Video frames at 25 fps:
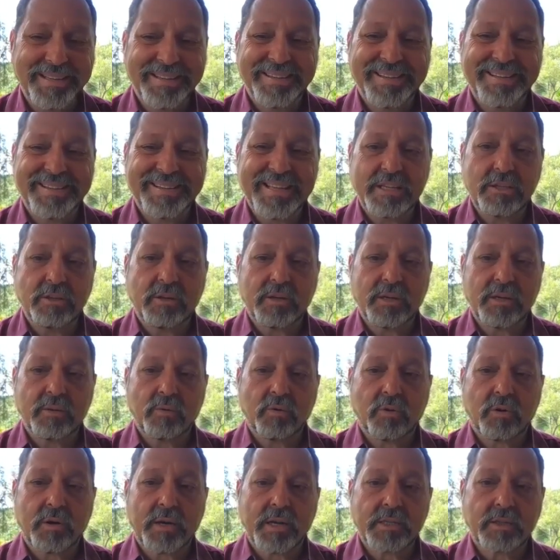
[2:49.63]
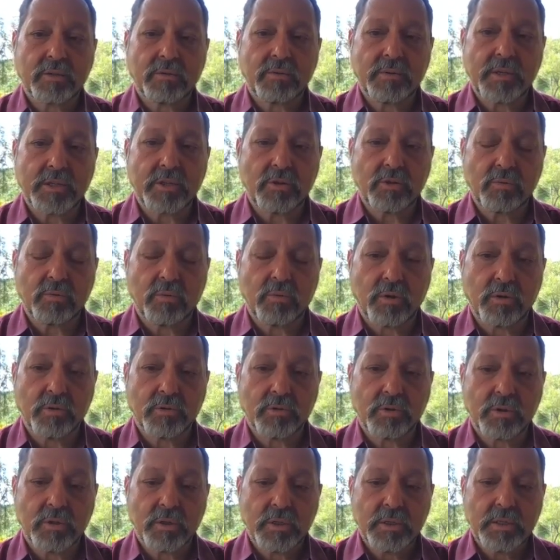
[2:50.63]
and then you can work as soon as you
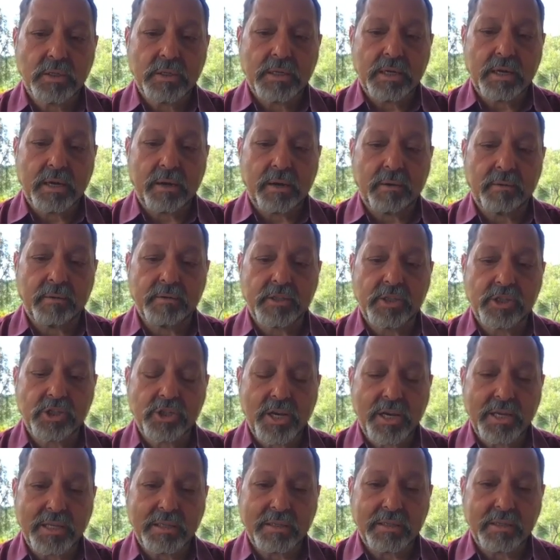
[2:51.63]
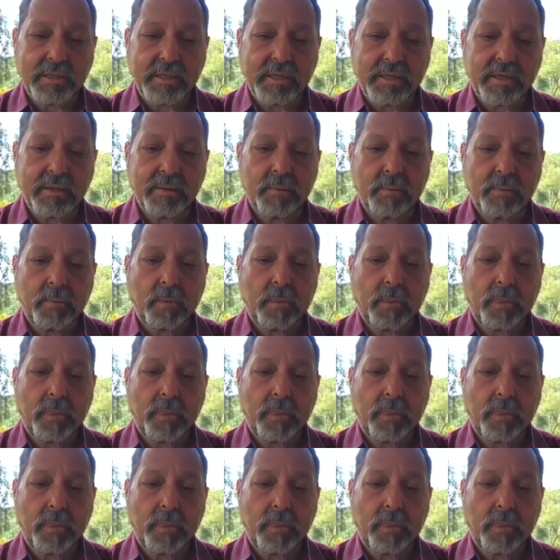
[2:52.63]
want, gently.